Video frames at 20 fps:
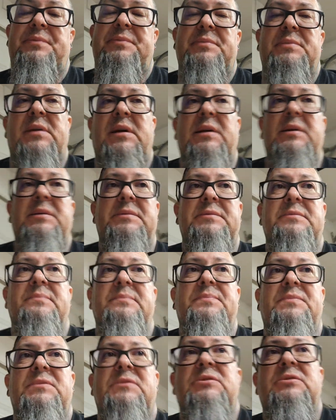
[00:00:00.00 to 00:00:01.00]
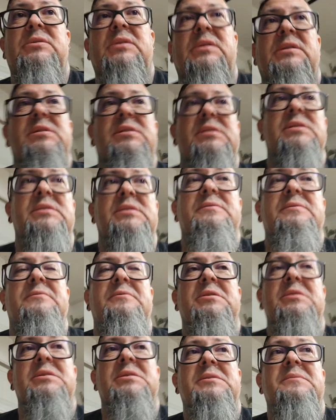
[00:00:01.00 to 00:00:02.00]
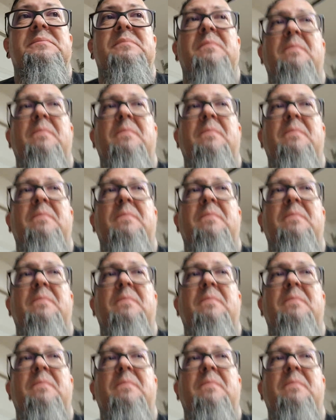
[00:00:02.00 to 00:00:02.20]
yeah, so that's it, really.